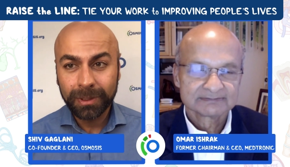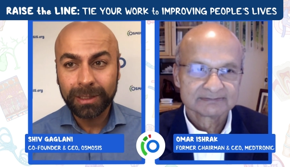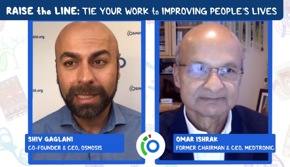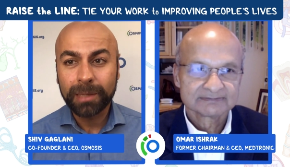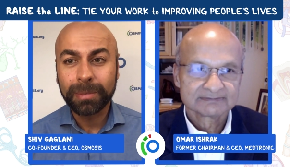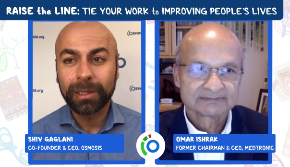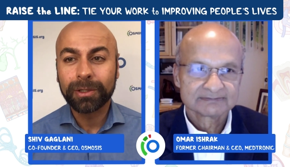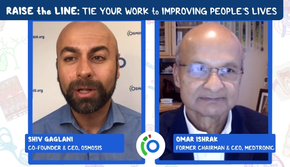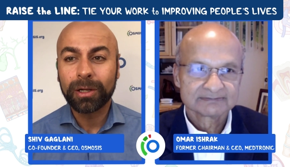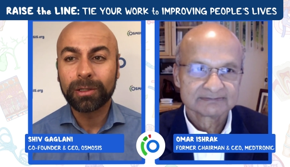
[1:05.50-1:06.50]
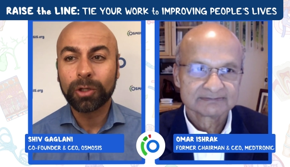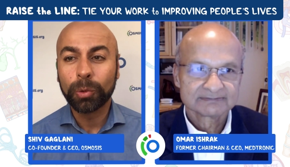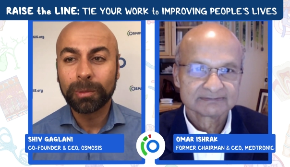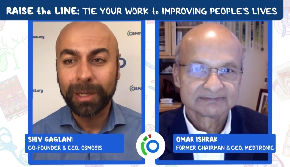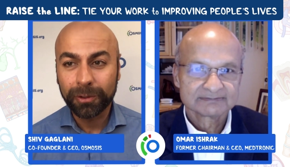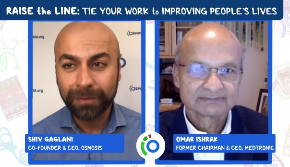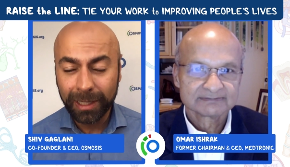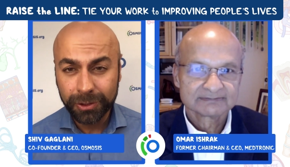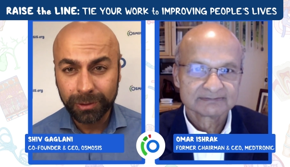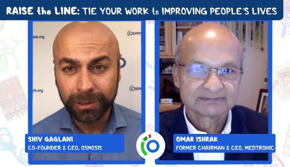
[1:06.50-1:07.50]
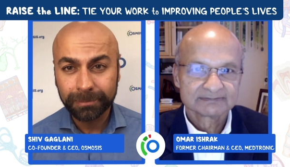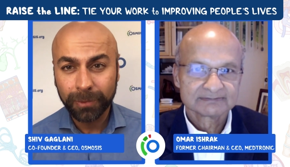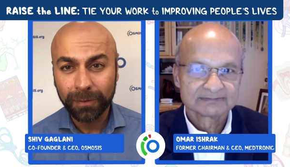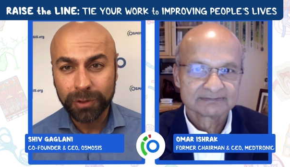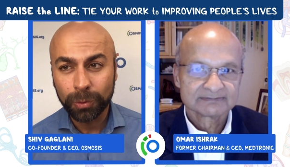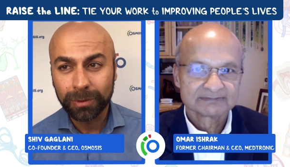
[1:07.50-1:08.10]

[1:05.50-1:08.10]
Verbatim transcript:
Speaker 1: a $10 billion global manufacturer of so-